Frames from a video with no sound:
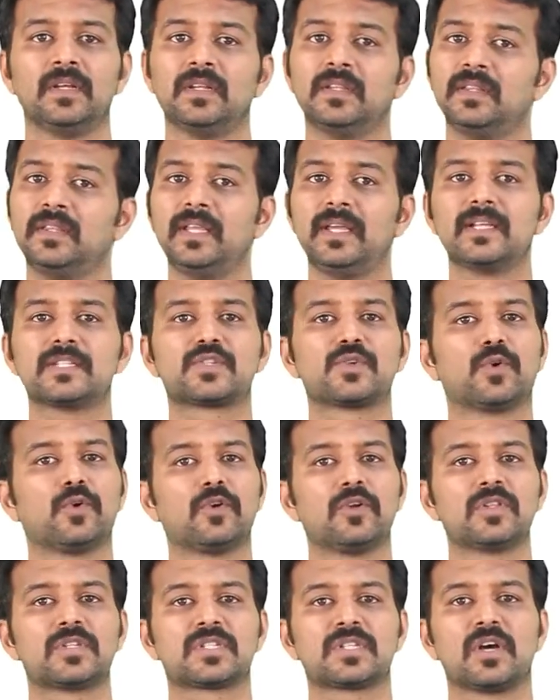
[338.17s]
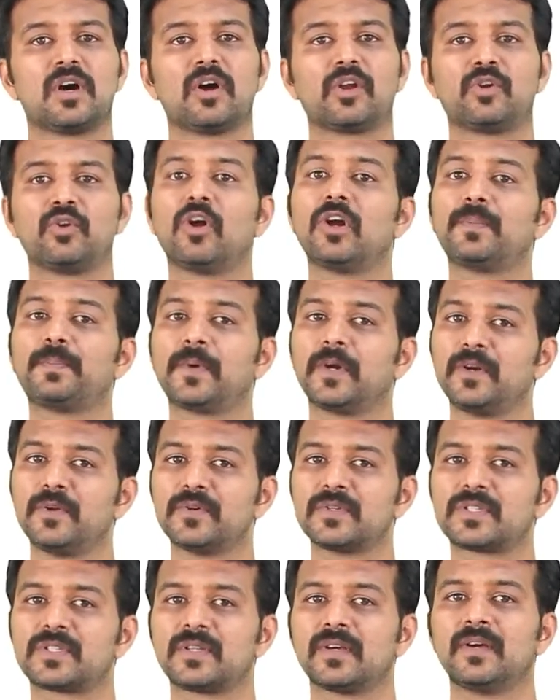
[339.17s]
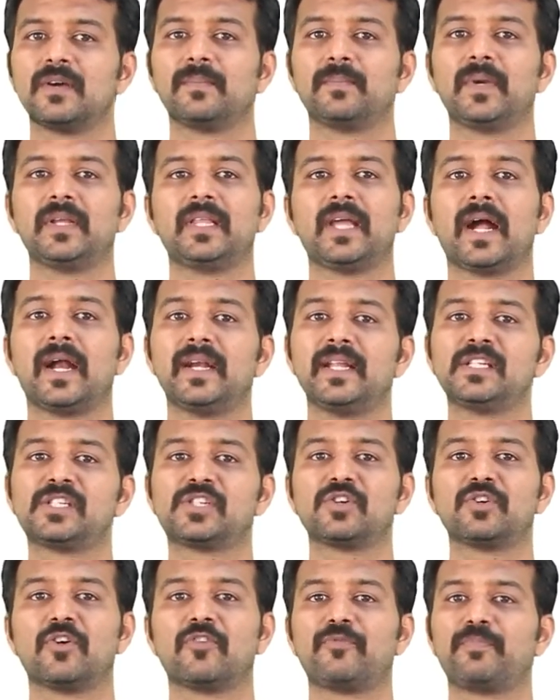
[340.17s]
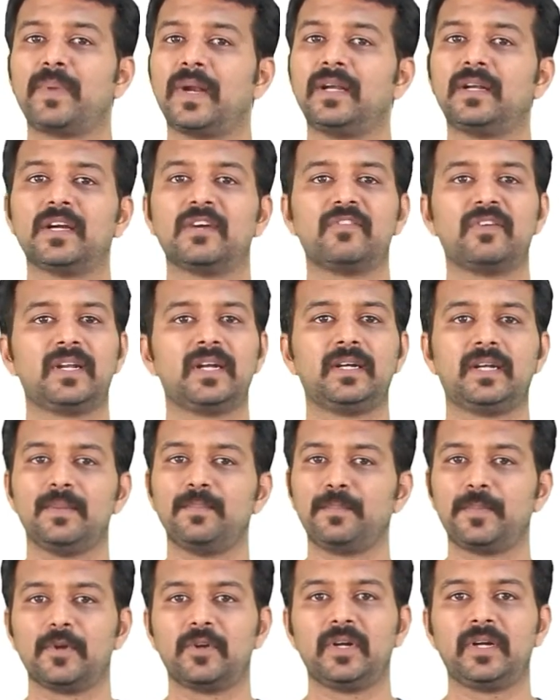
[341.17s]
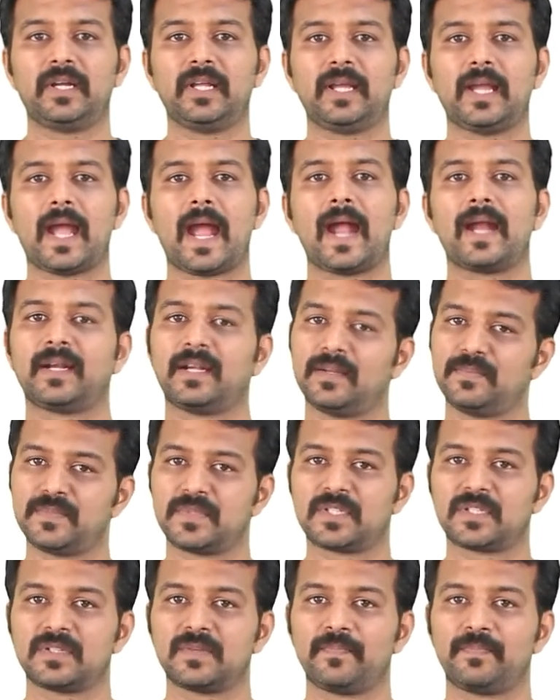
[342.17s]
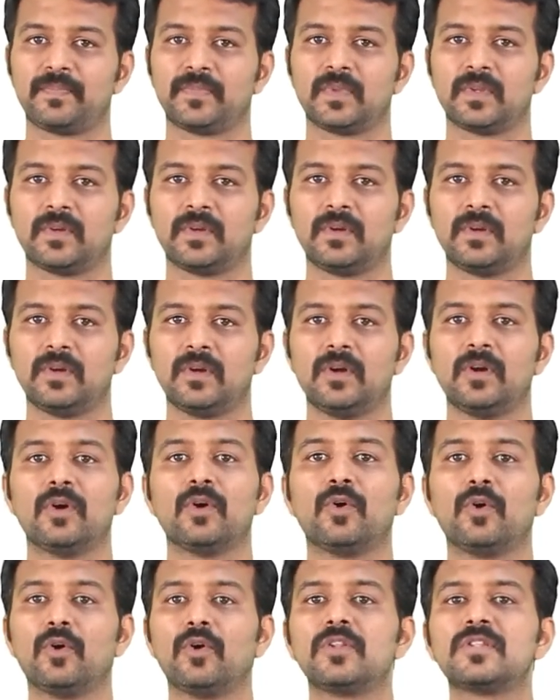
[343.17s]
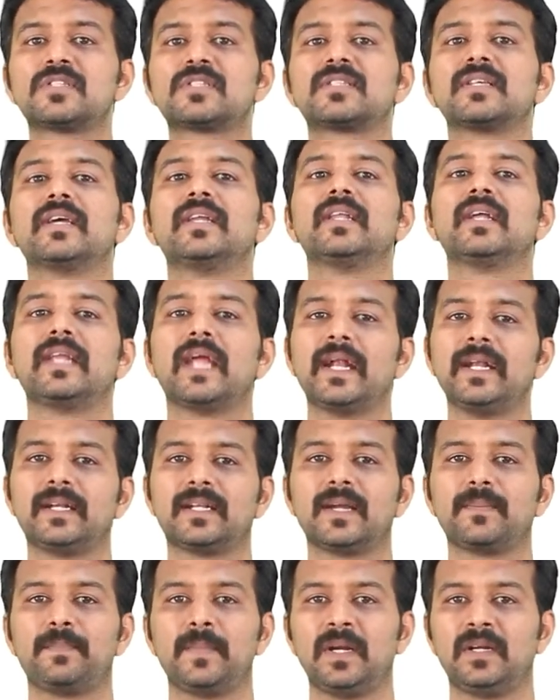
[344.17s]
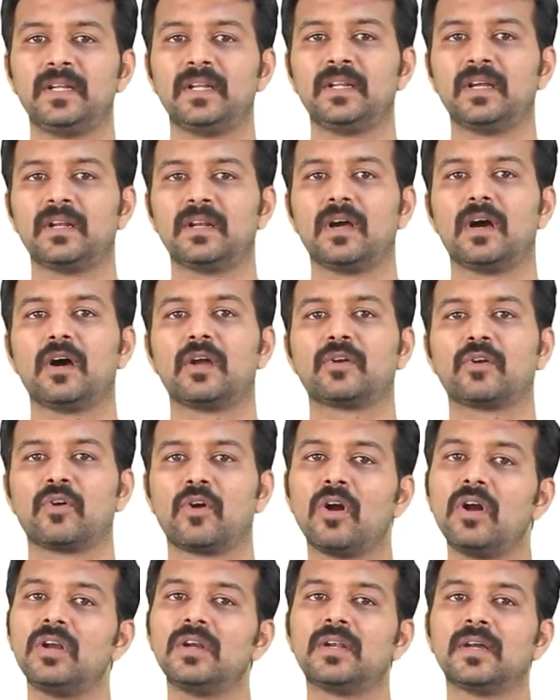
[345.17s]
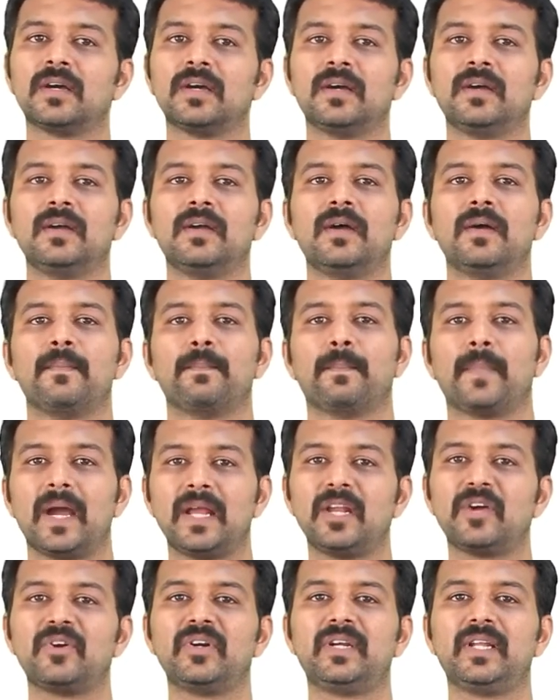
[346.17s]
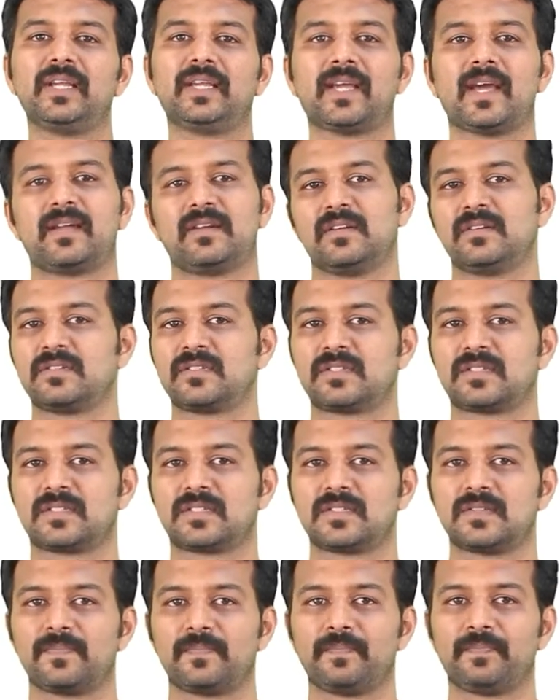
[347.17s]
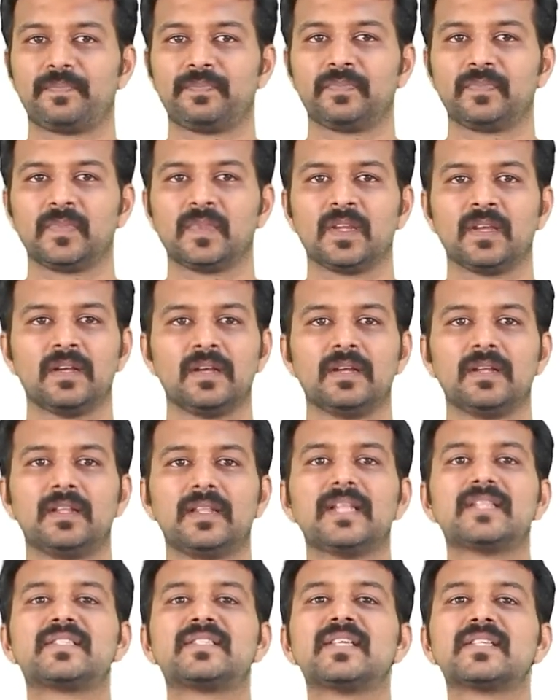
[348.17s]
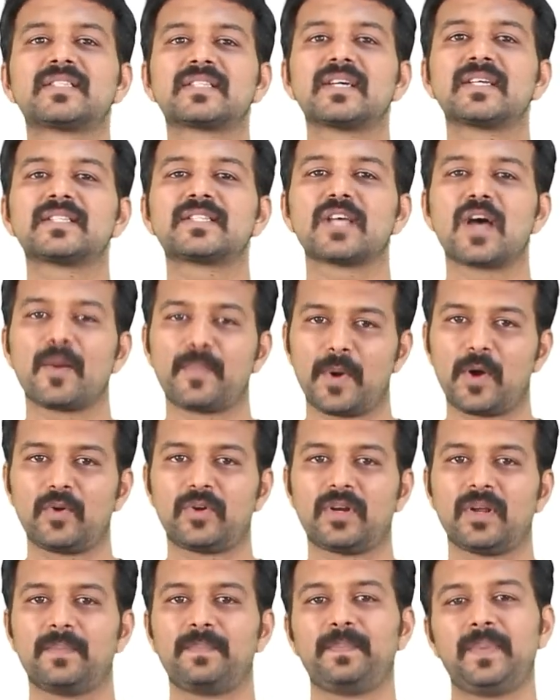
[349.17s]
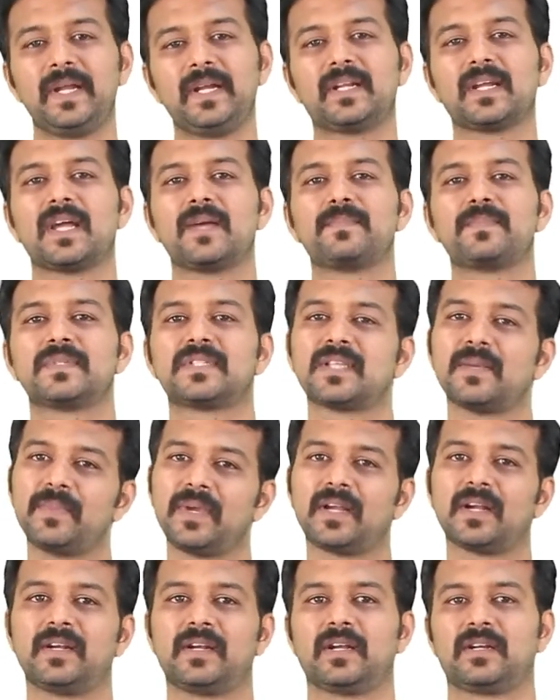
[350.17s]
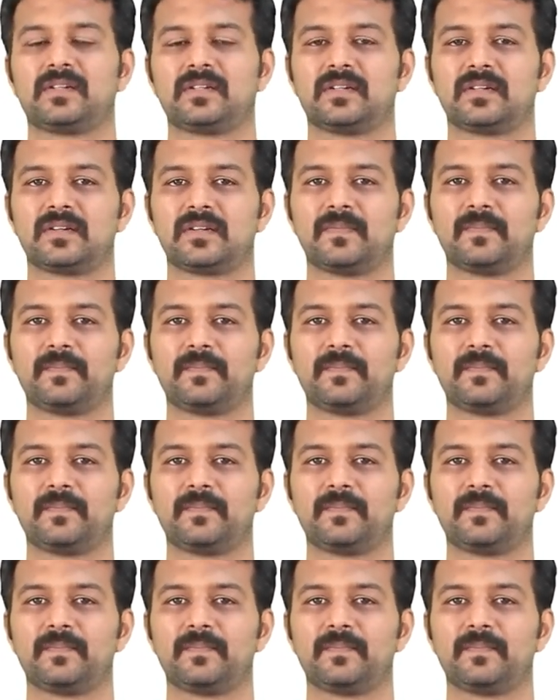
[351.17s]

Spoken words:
These holes are not produced by the addition of pentavalent impurity atoms. Holes in an N-type material are called minority carriers. Let's discuss about P-type semiconductor.